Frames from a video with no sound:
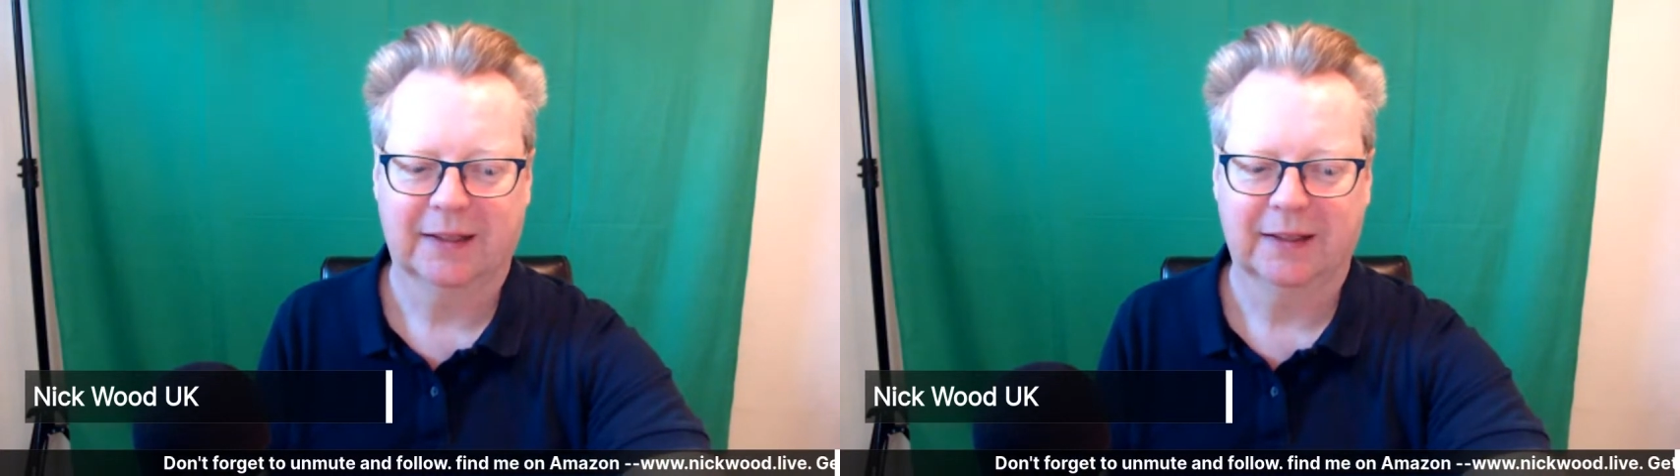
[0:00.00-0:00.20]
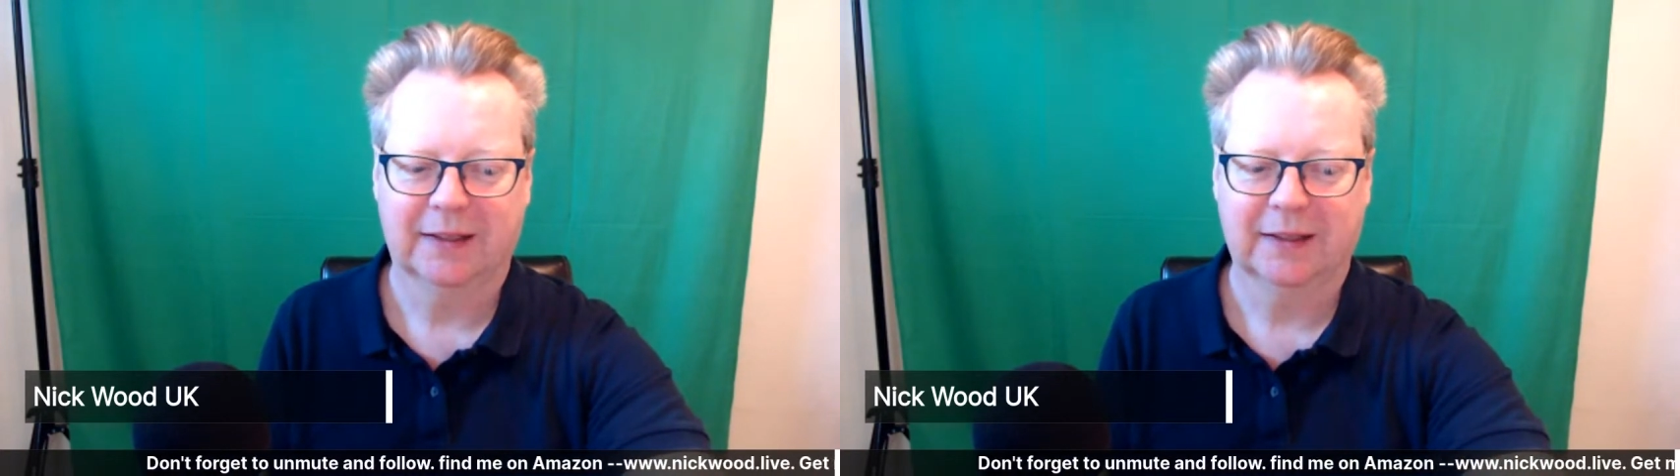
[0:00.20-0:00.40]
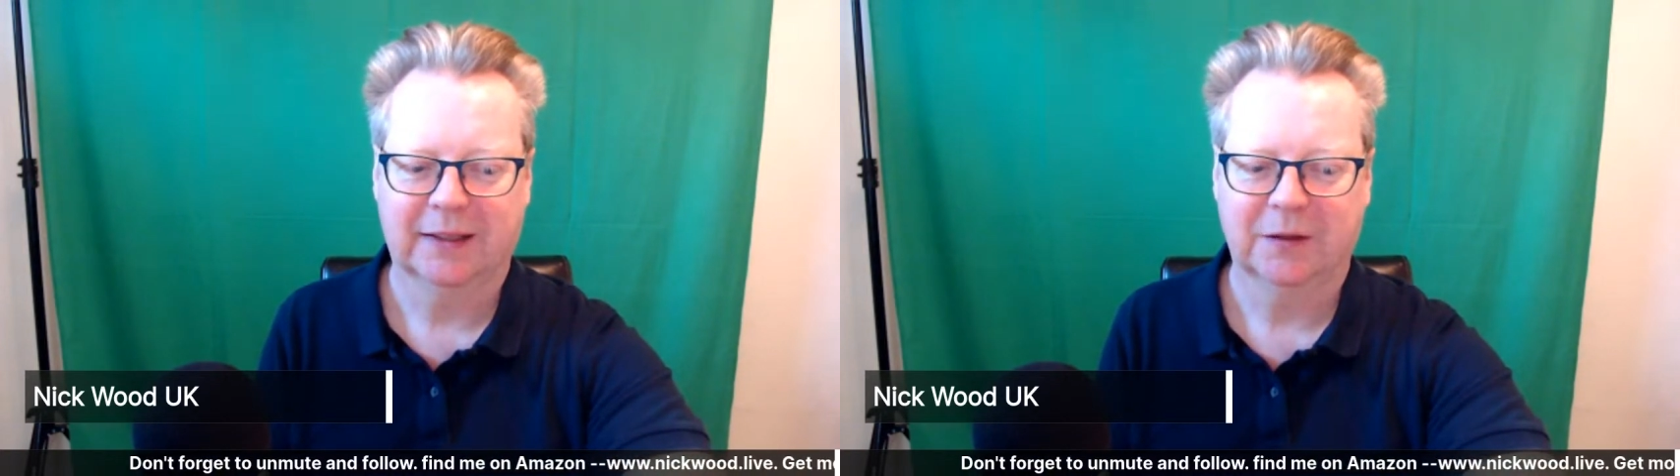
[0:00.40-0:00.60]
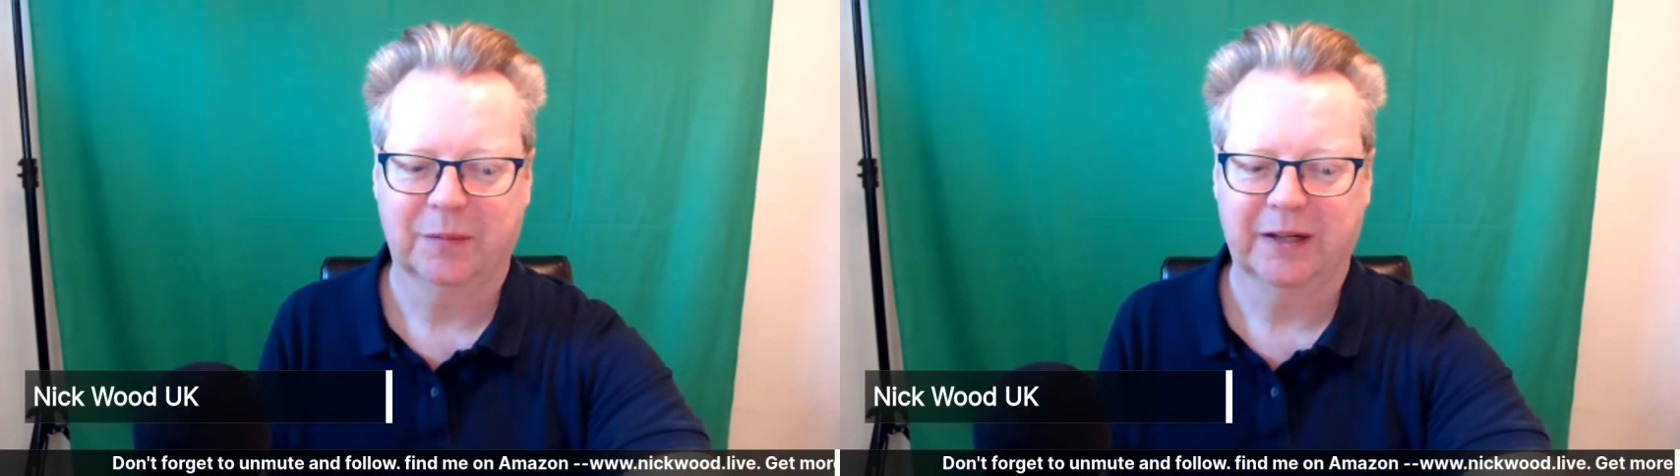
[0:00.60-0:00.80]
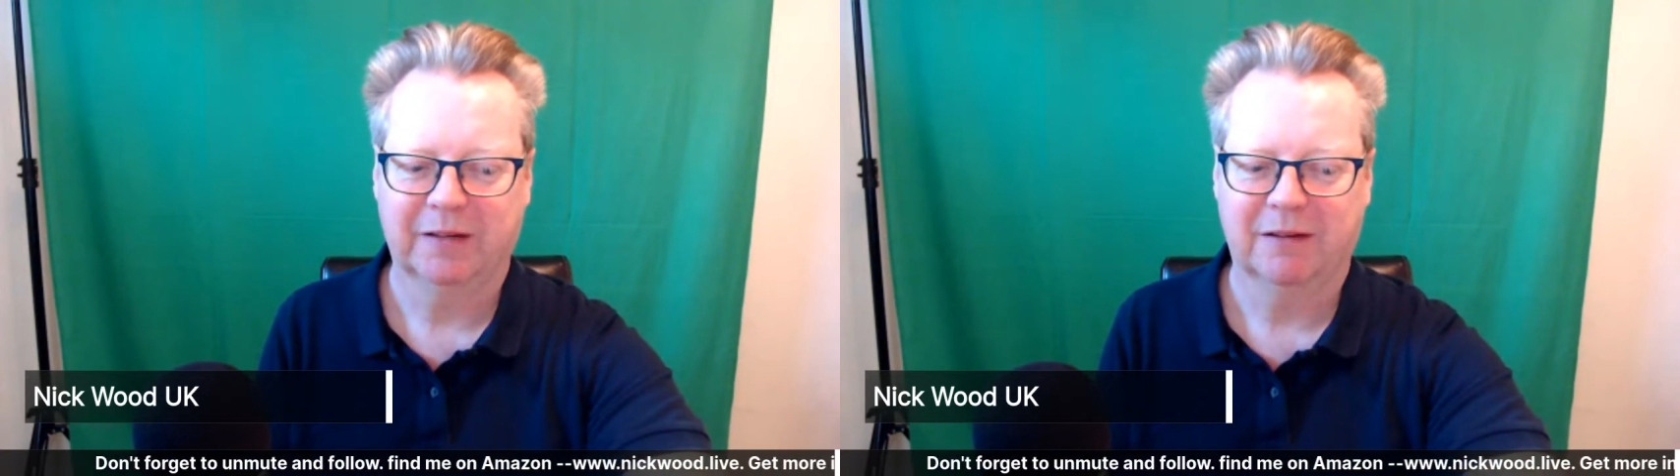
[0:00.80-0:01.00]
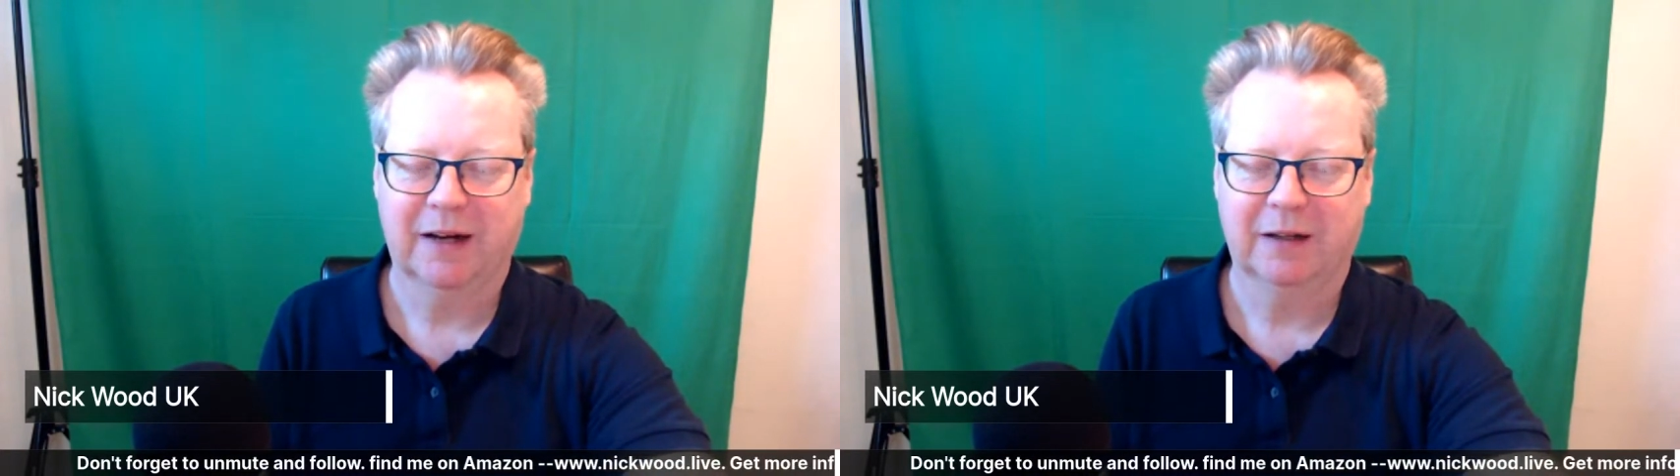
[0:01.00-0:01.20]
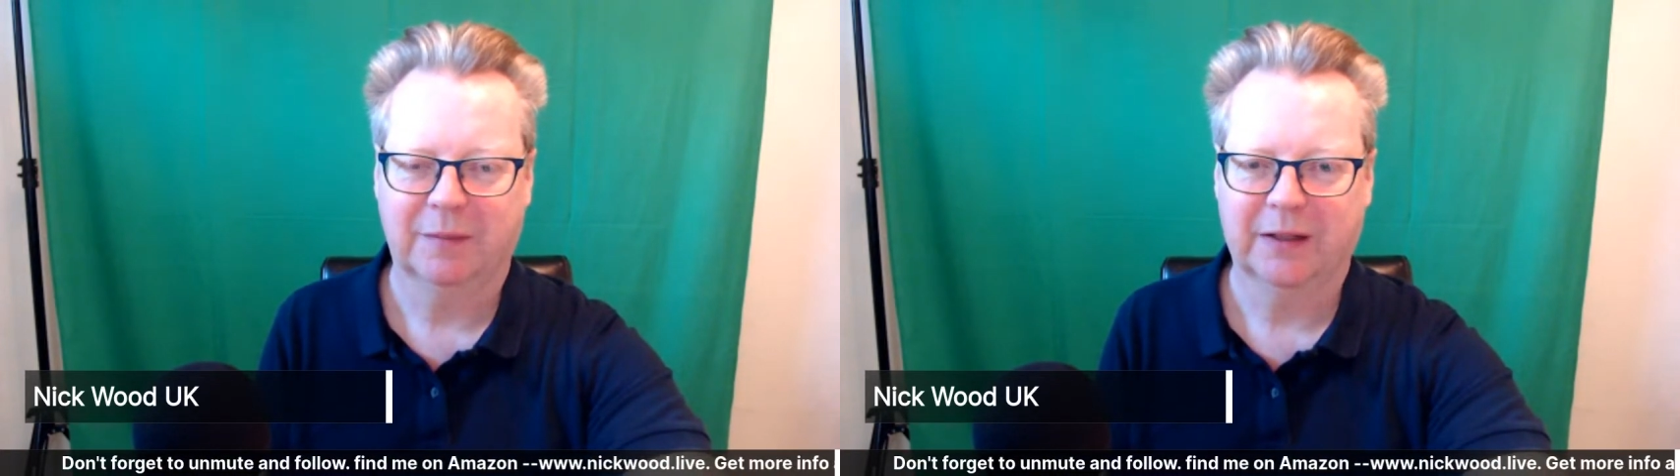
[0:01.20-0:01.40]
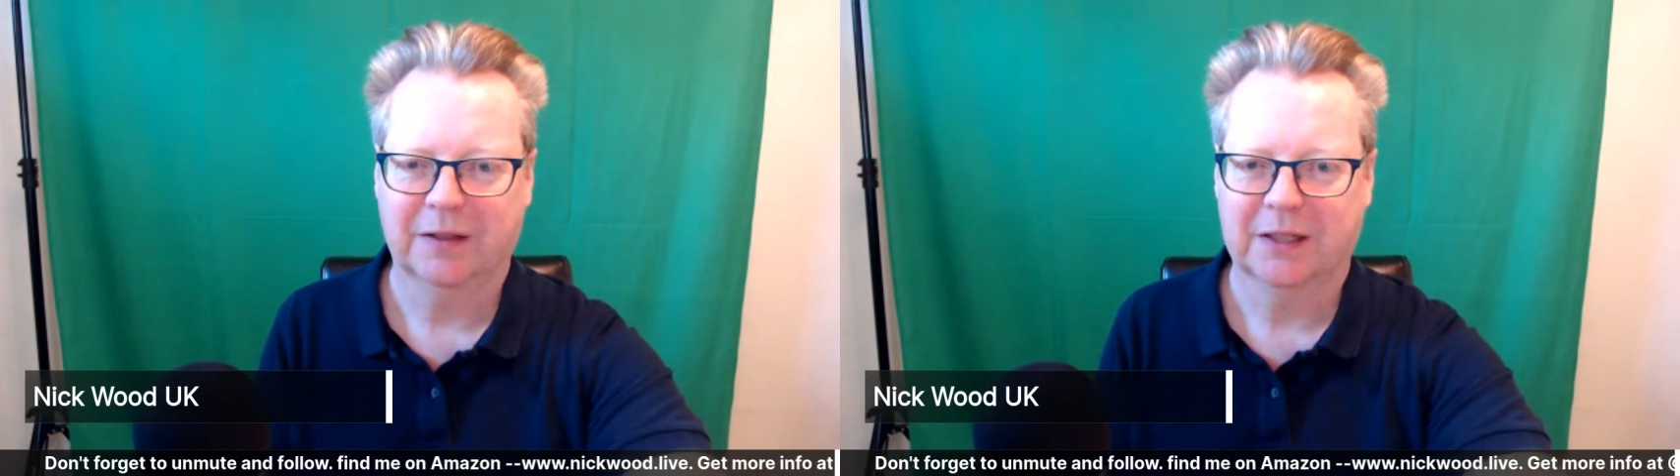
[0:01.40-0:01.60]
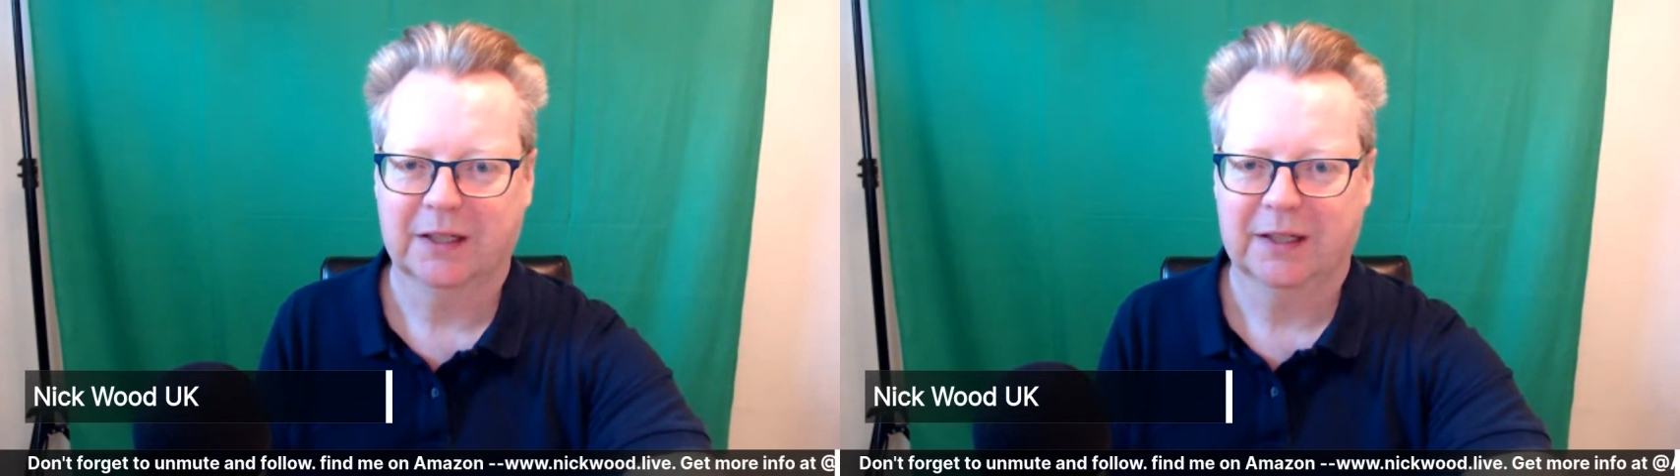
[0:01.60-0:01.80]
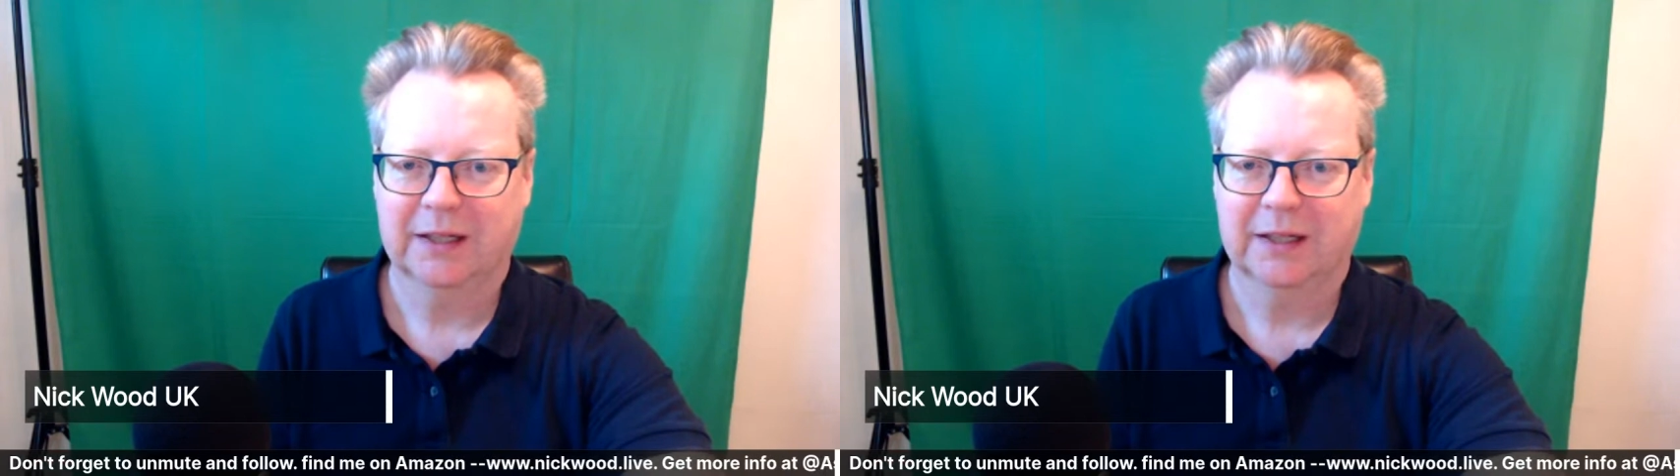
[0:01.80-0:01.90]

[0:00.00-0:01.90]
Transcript: Uh, I think it'll be around about